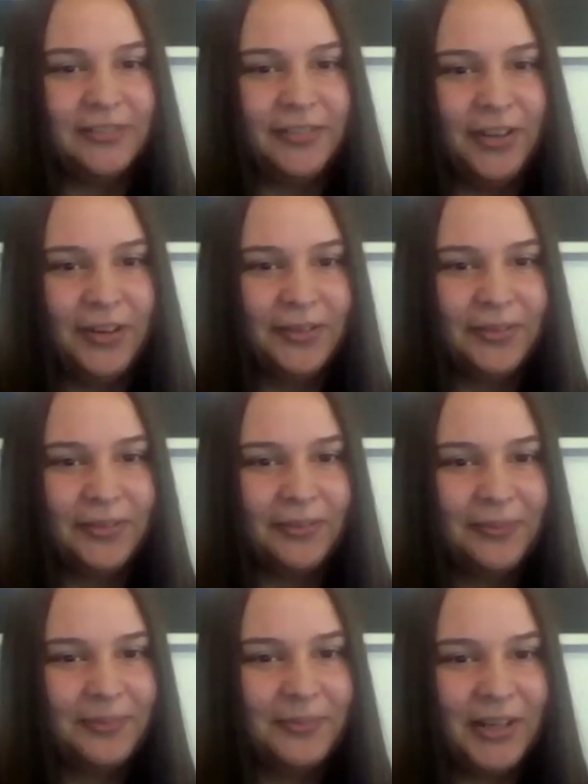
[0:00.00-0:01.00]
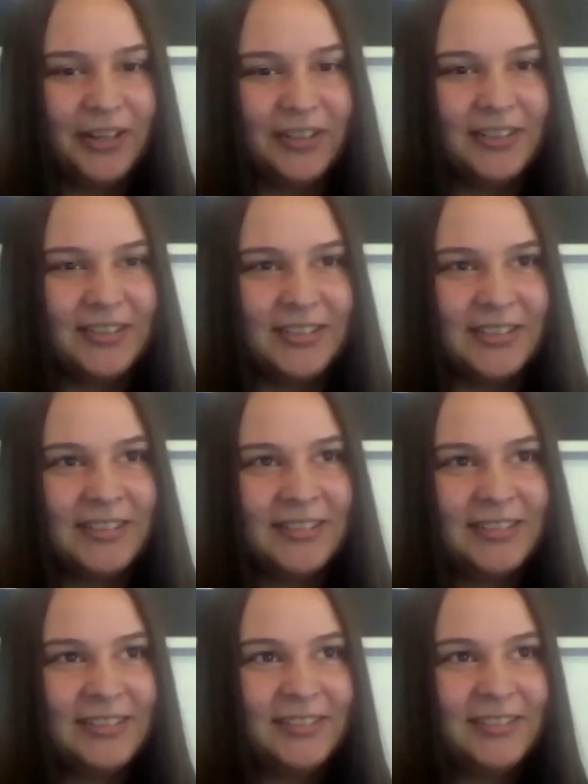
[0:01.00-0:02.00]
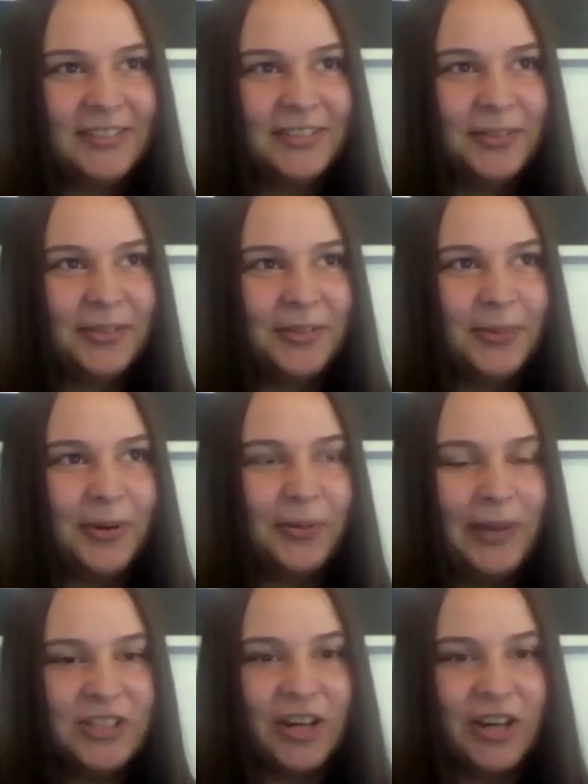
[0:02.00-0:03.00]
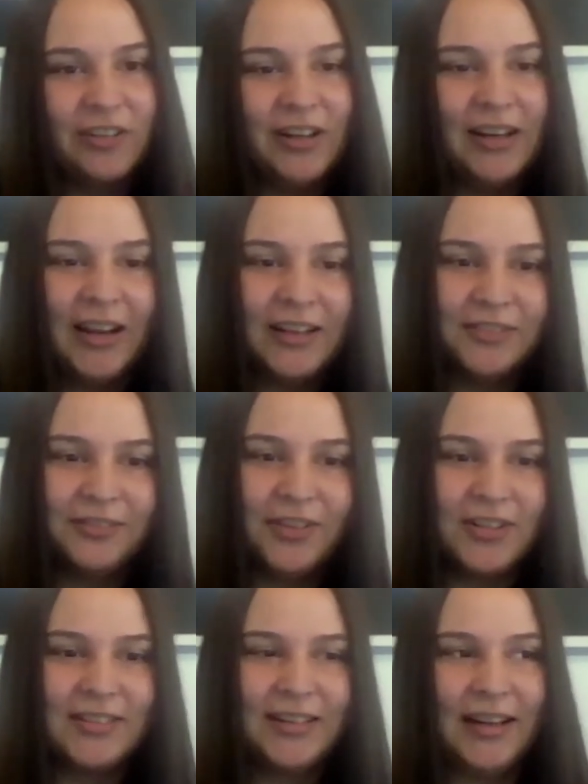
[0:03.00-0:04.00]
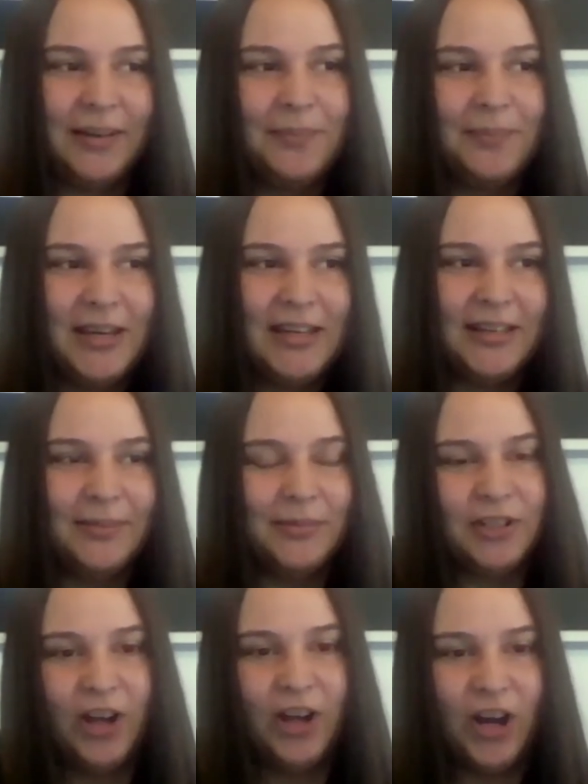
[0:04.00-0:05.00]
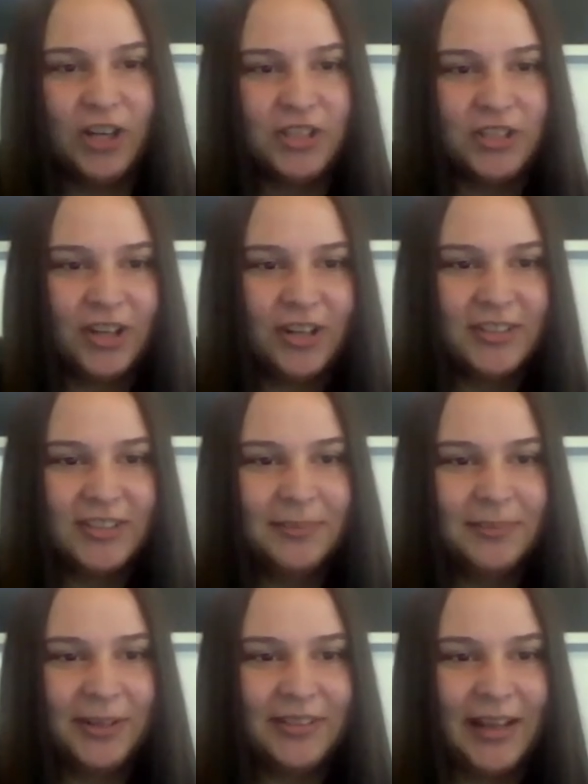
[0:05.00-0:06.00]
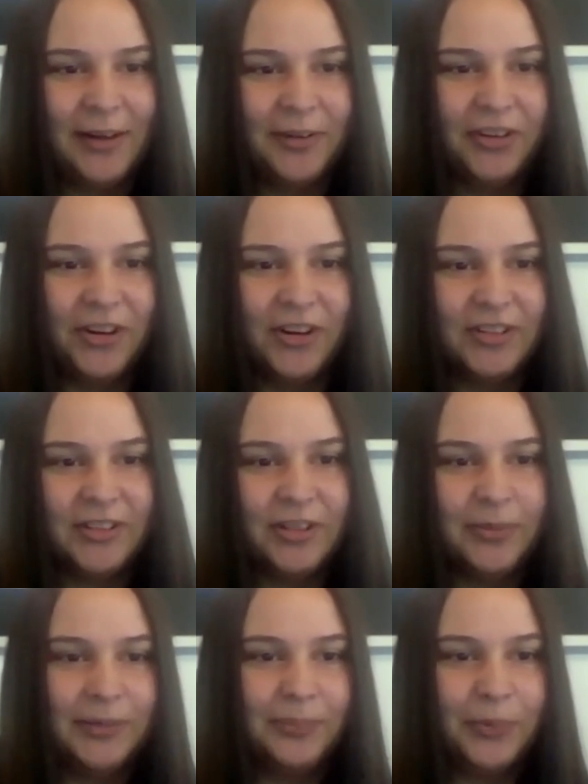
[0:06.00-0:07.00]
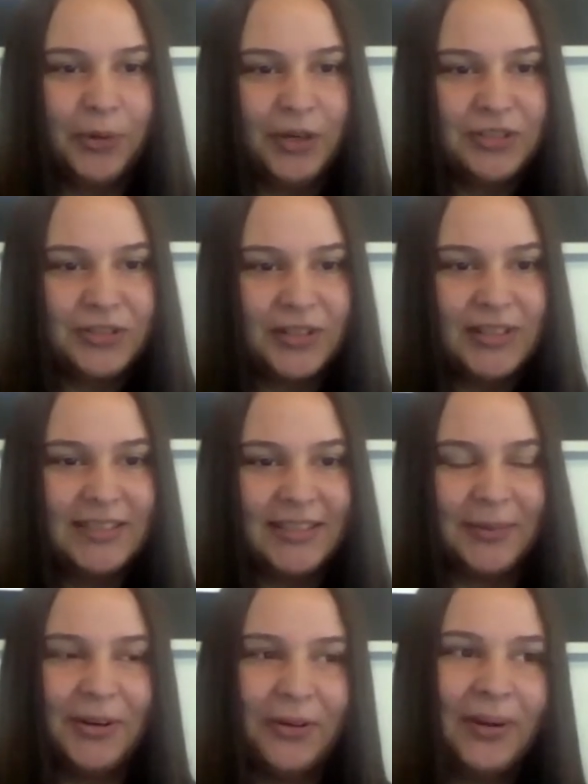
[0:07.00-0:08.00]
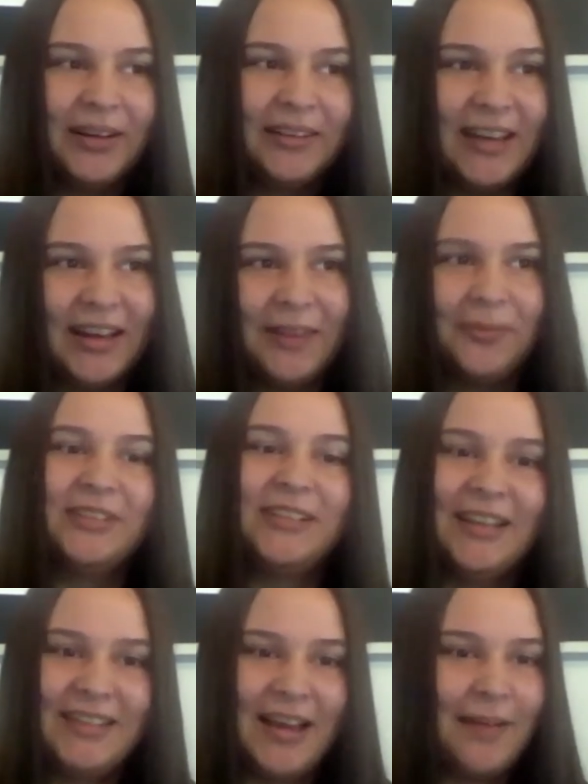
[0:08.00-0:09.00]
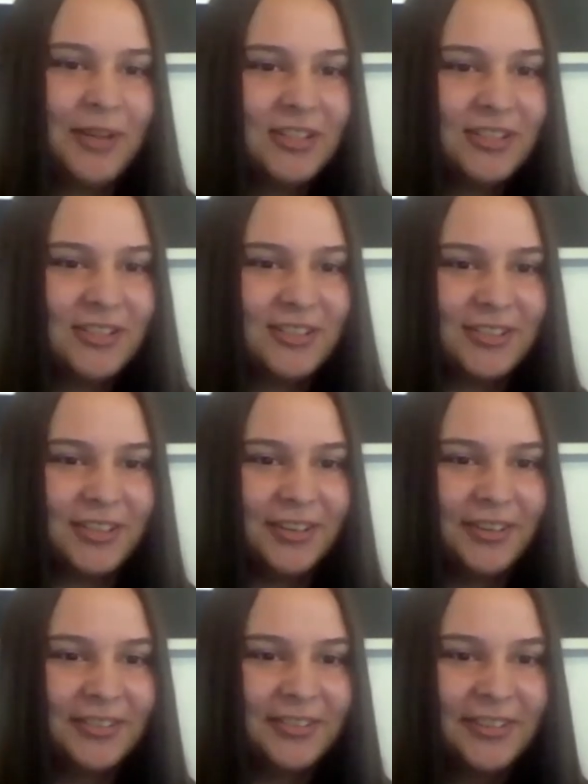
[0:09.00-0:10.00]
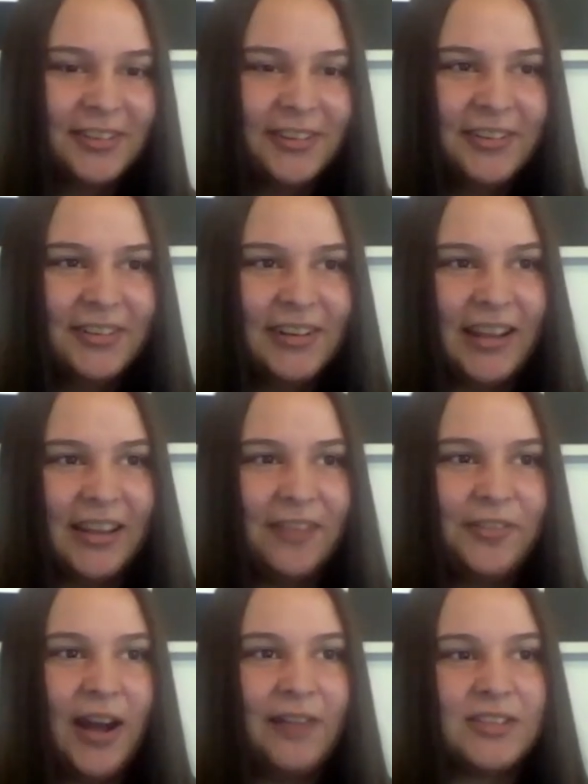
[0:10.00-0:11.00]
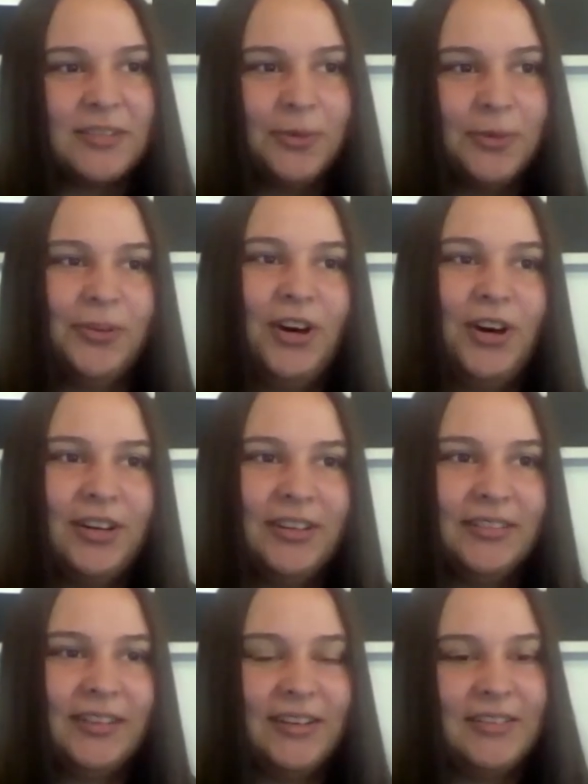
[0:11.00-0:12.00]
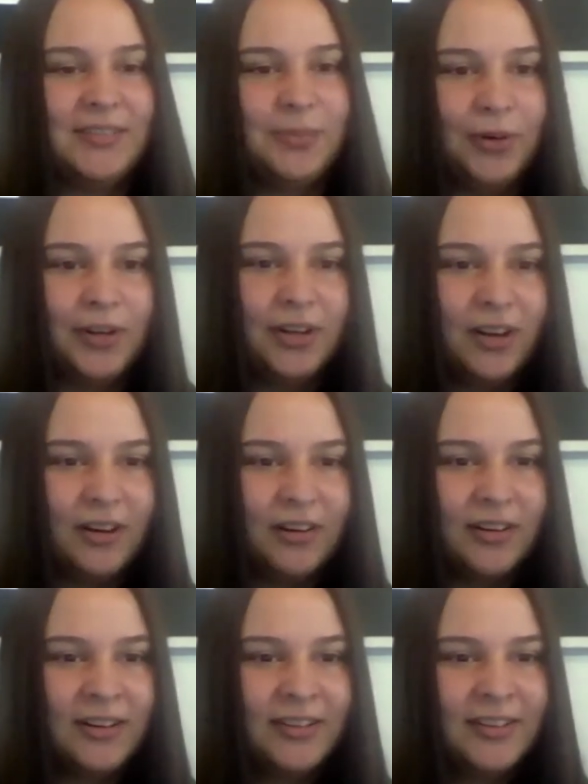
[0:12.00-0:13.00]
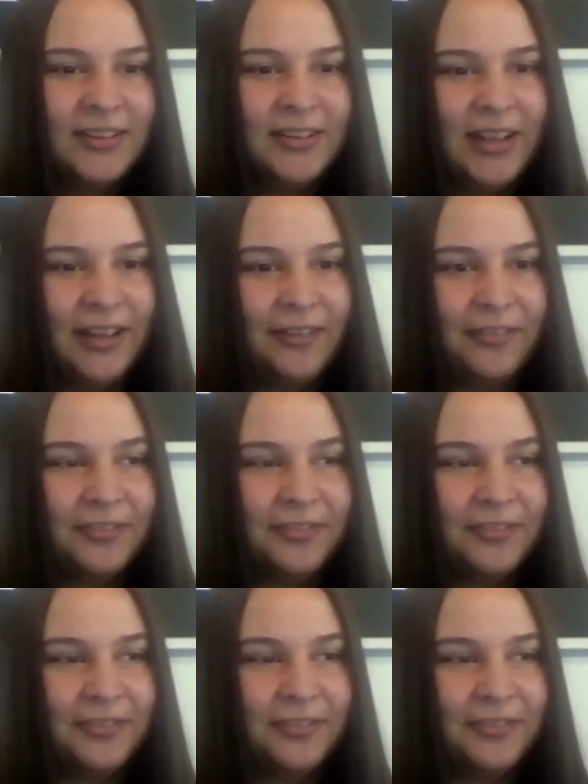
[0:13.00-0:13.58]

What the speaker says: you, because, well, we generally like to foster like medium to large dogs because our dogs are a bit boisterous and we don't want anyone to get damaged. So like if you have a small garden, get a smaller dog. If